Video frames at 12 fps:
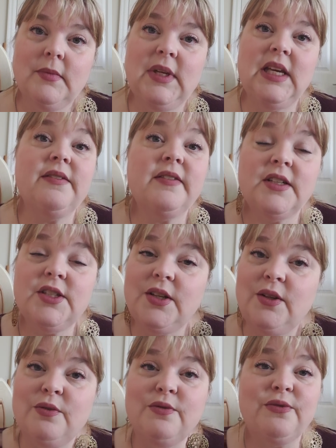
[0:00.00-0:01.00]
given to
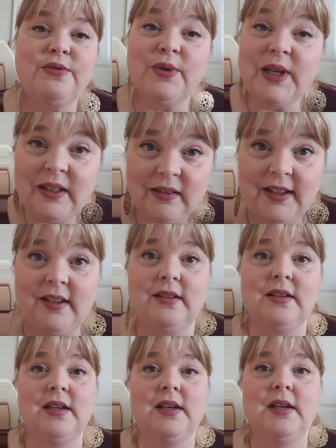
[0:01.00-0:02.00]
you freely
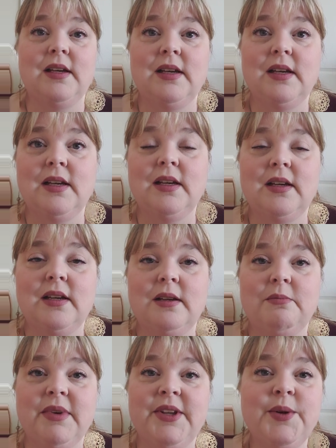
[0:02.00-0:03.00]

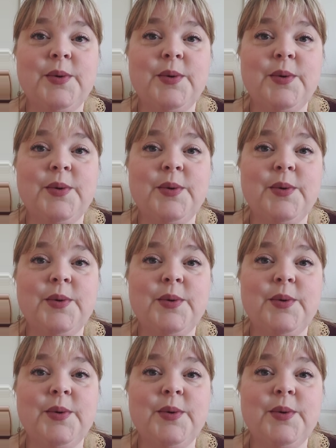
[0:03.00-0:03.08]
by the